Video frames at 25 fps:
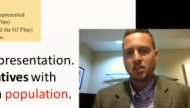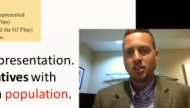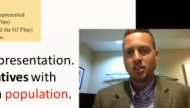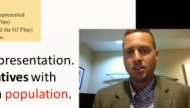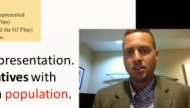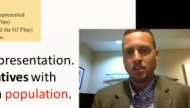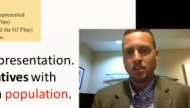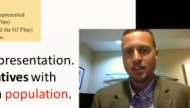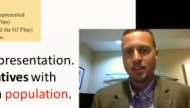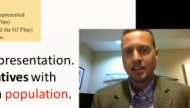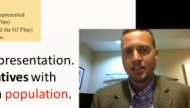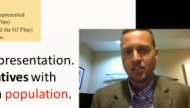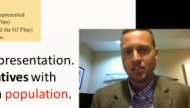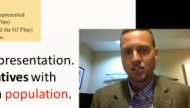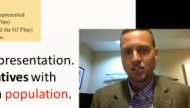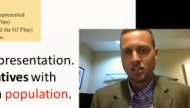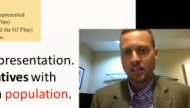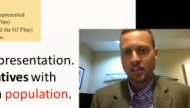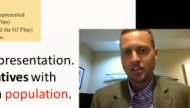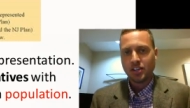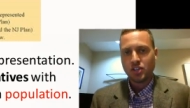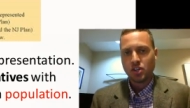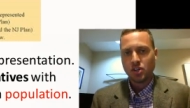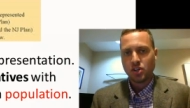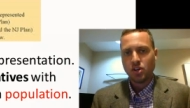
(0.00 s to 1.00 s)
in the
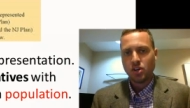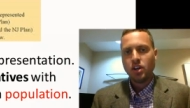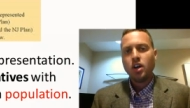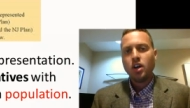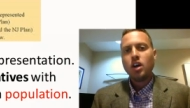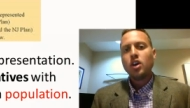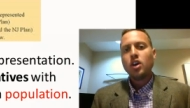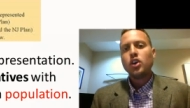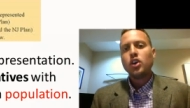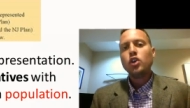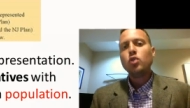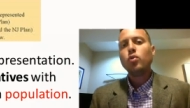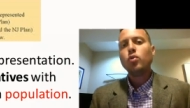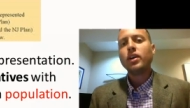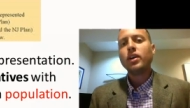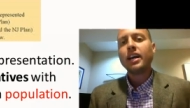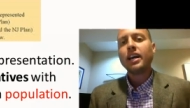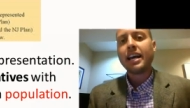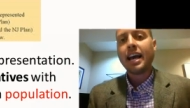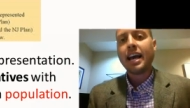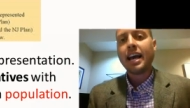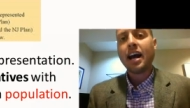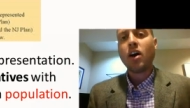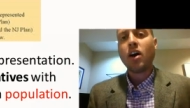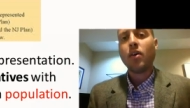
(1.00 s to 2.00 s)
legislature. You want
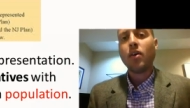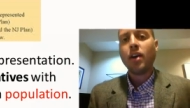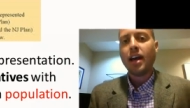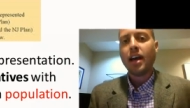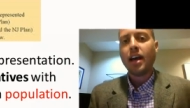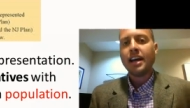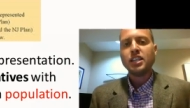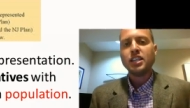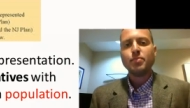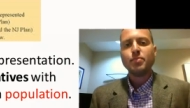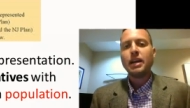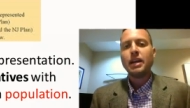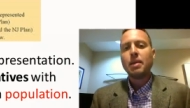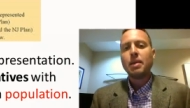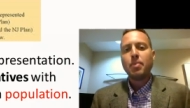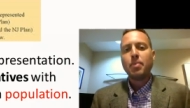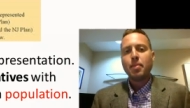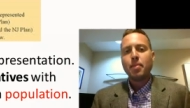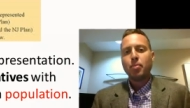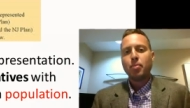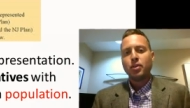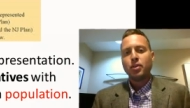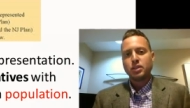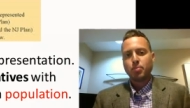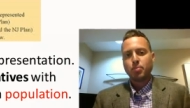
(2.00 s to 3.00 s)
to count as many
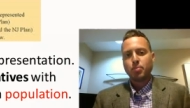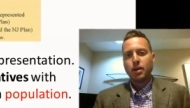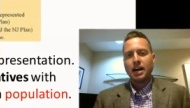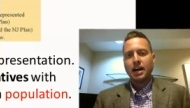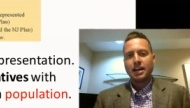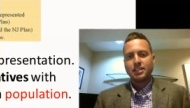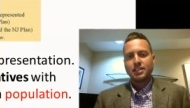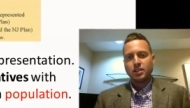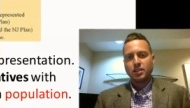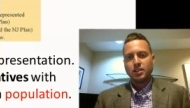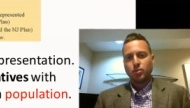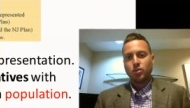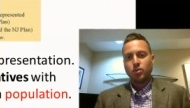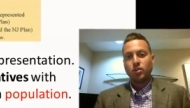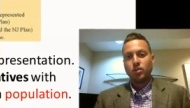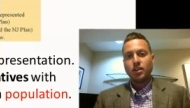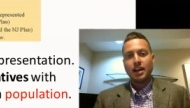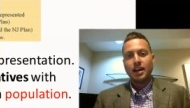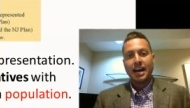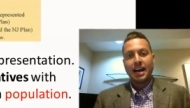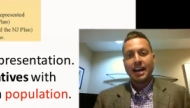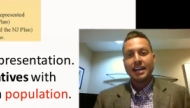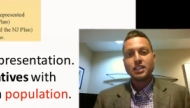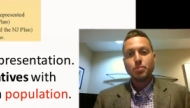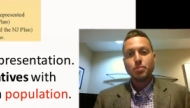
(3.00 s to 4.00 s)
people as possible
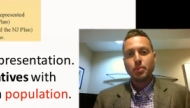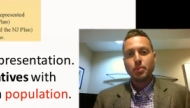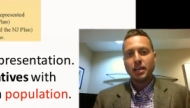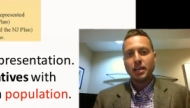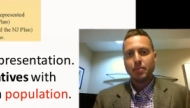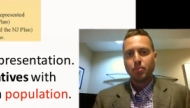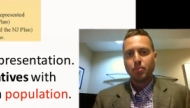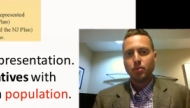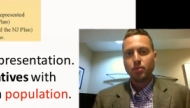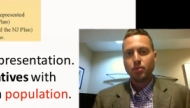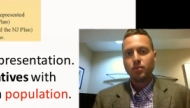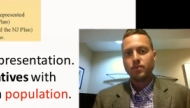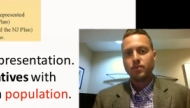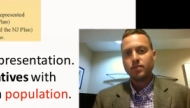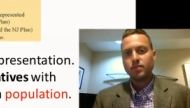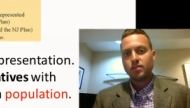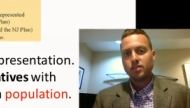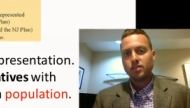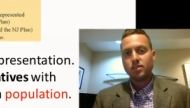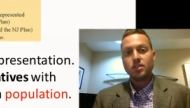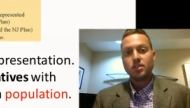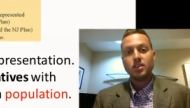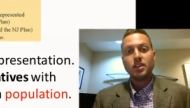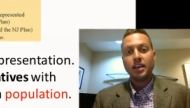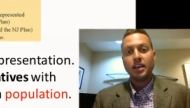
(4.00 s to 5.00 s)
as people
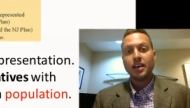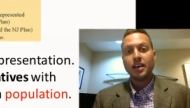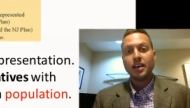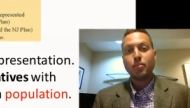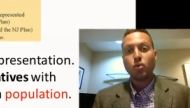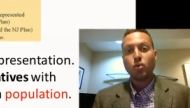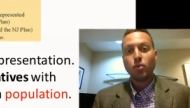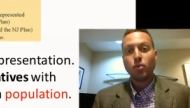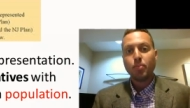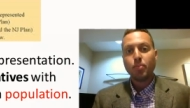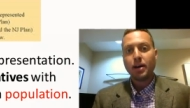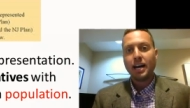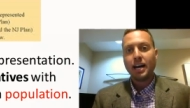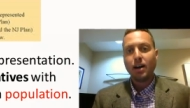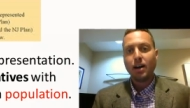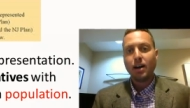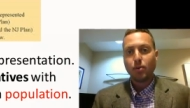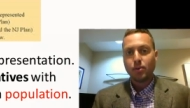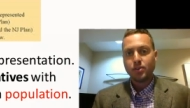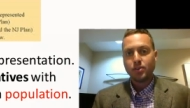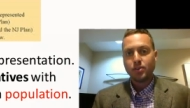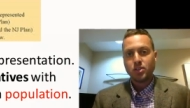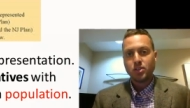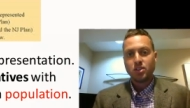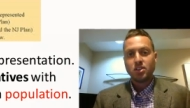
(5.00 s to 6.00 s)
to get more
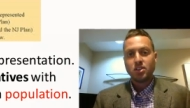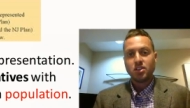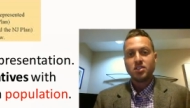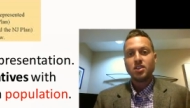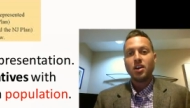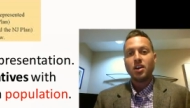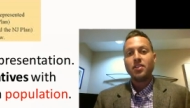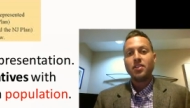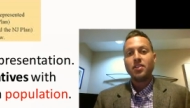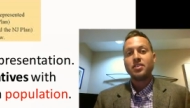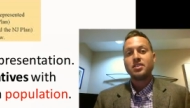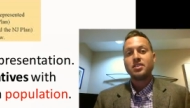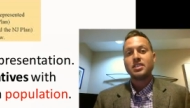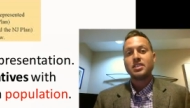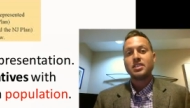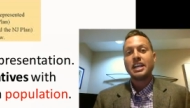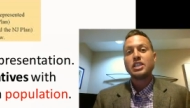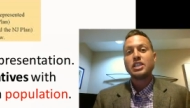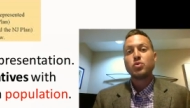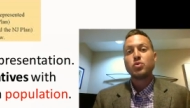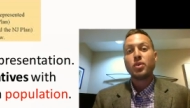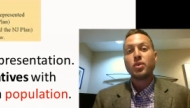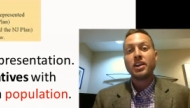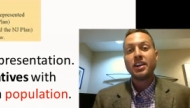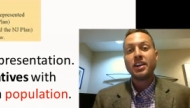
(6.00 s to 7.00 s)
power. So the southern
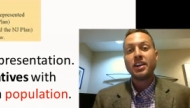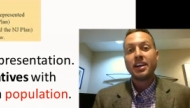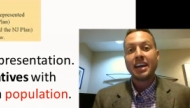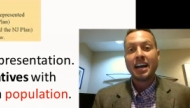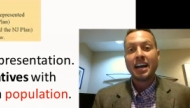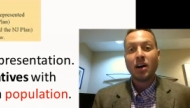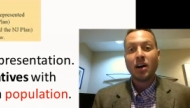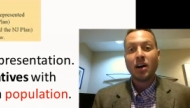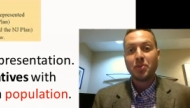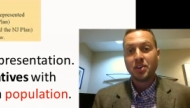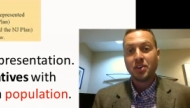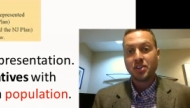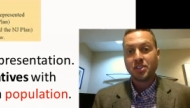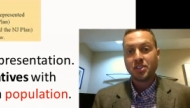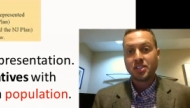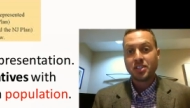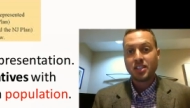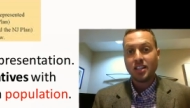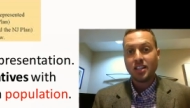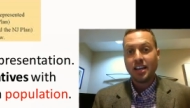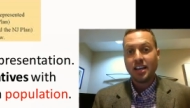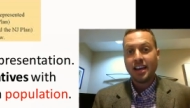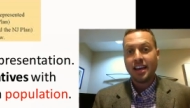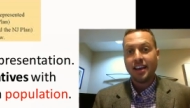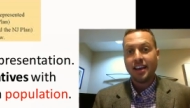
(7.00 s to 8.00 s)
states wanted to count their
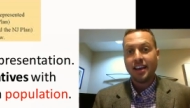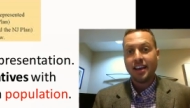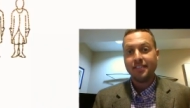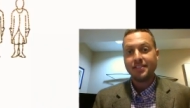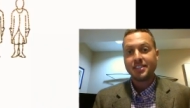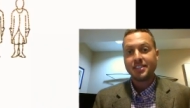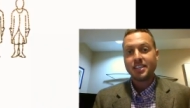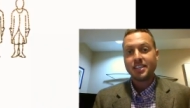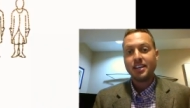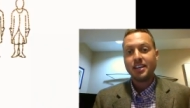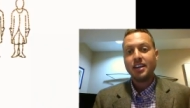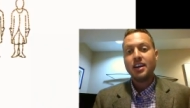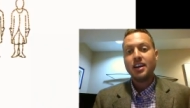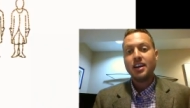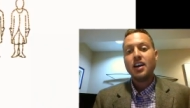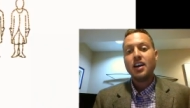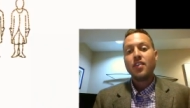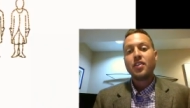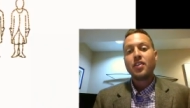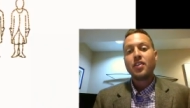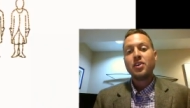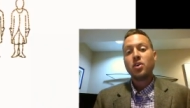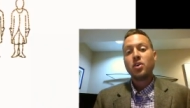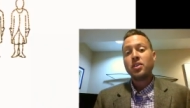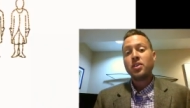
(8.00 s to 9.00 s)
slaves.
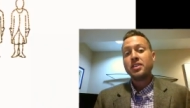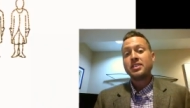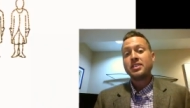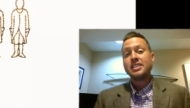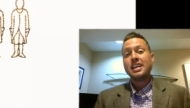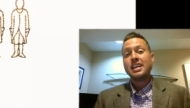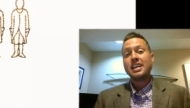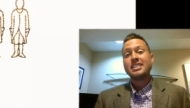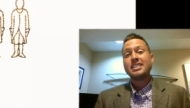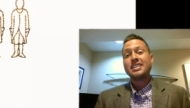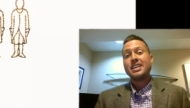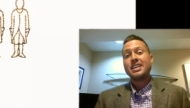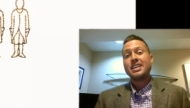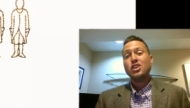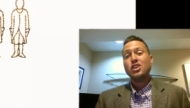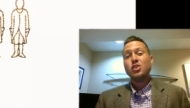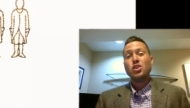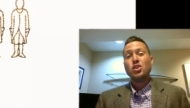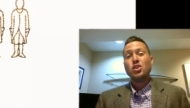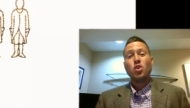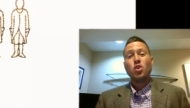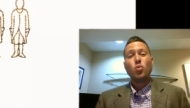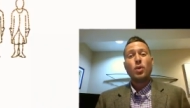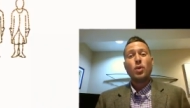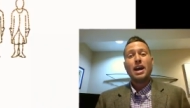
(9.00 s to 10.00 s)
The northern states said,
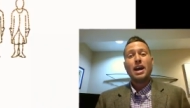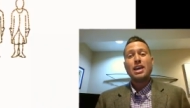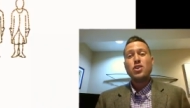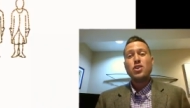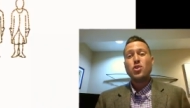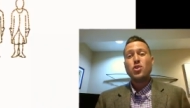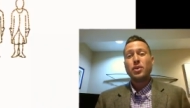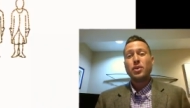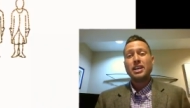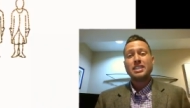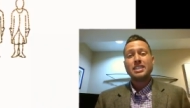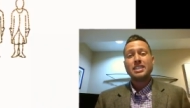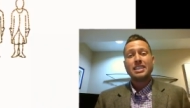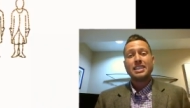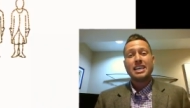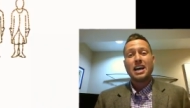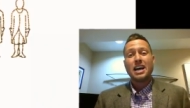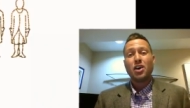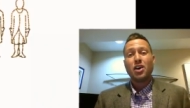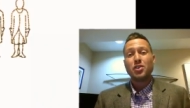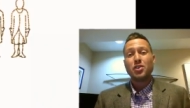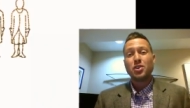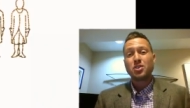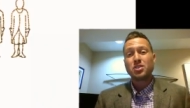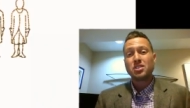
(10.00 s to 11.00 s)
no way, you don't get to
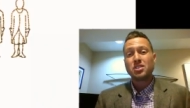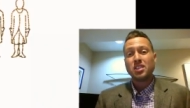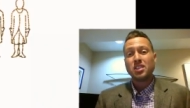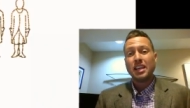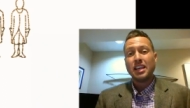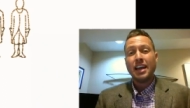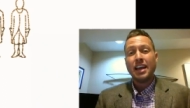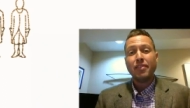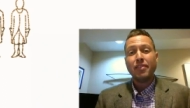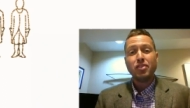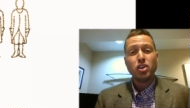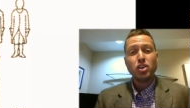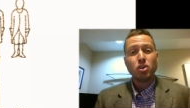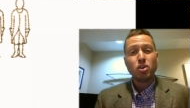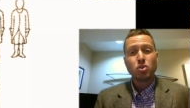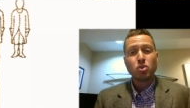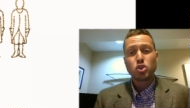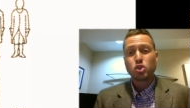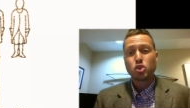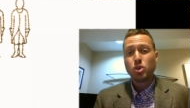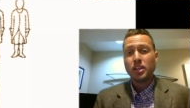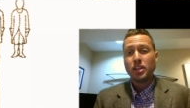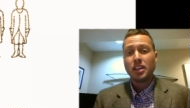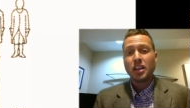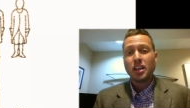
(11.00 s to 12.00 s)
count your slaves. You don't
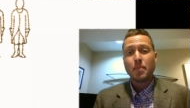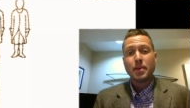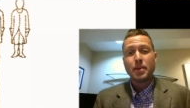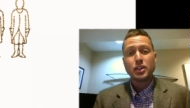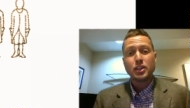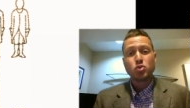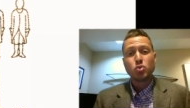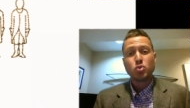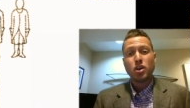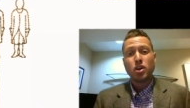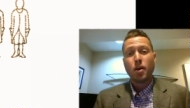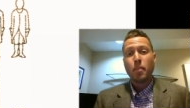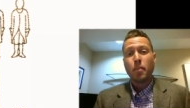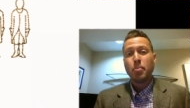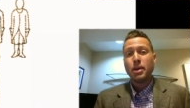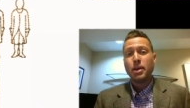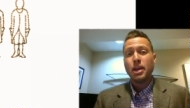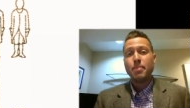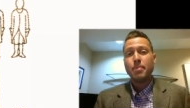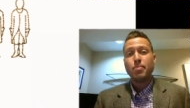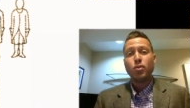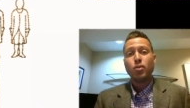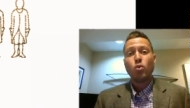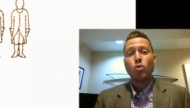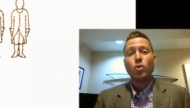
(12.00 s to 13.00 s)
treat them as real
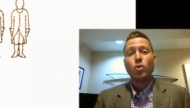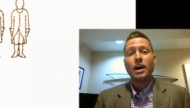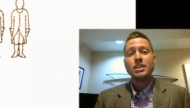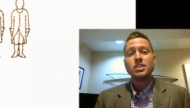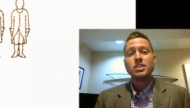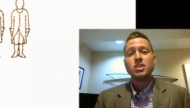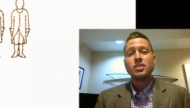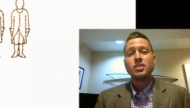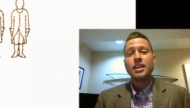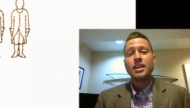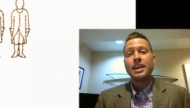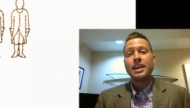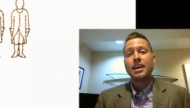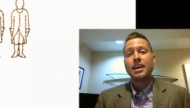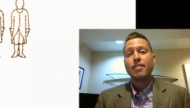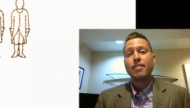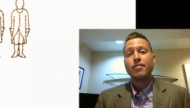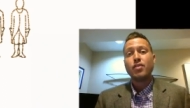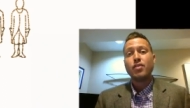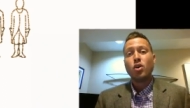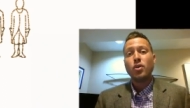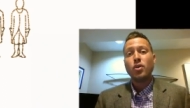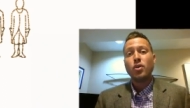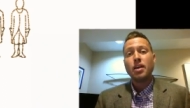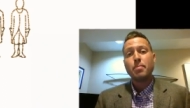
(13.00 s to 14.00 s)
people. Why should they get
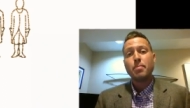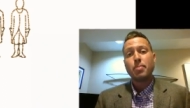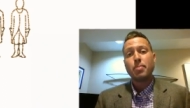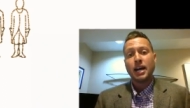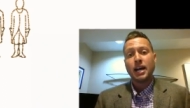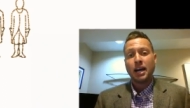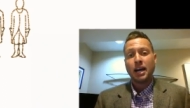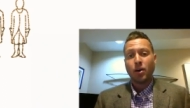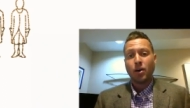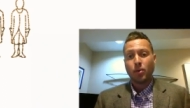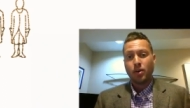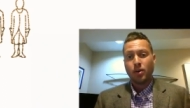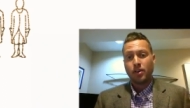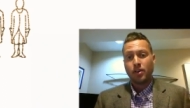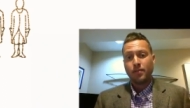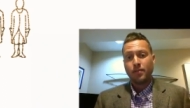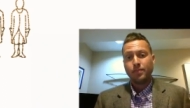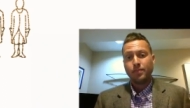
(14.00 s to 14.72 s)
voting power?